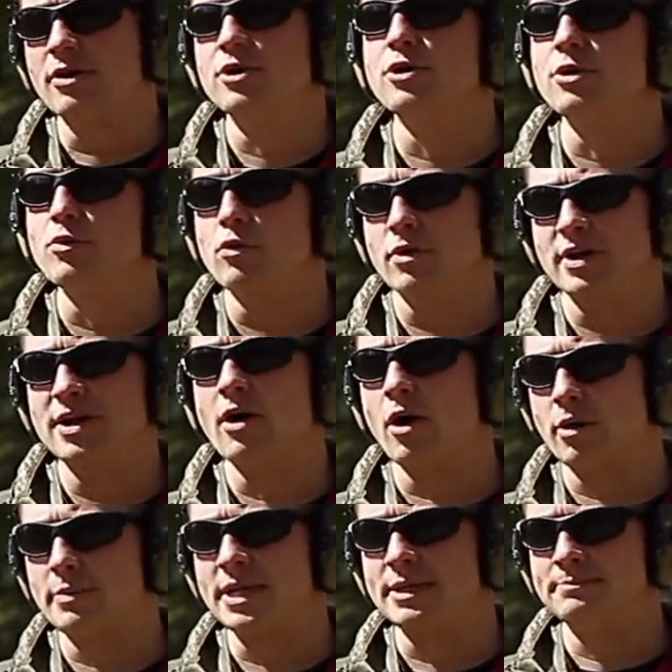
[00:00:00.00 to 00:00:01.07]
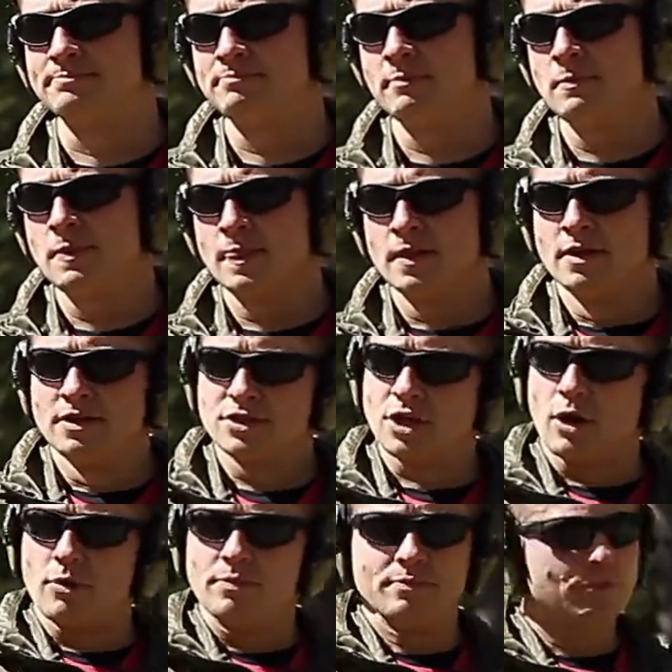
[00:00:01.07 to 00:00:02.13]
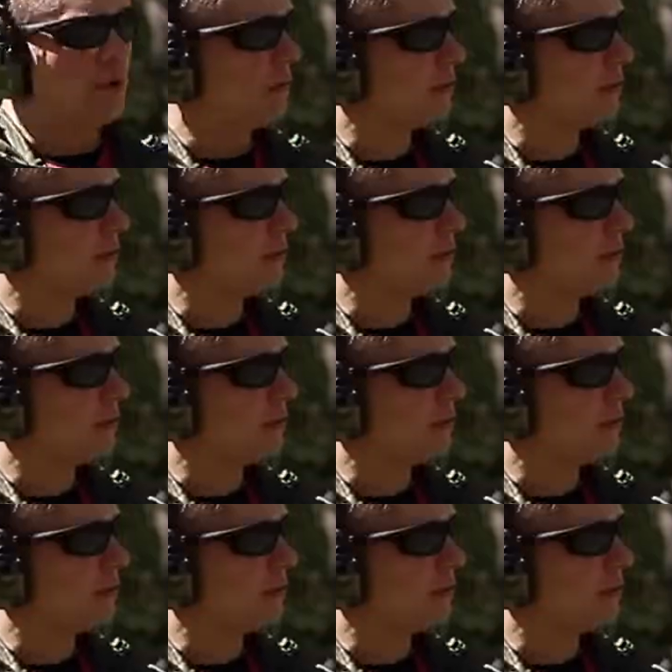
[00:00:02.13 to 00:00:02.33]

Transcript: in good working harmony. So what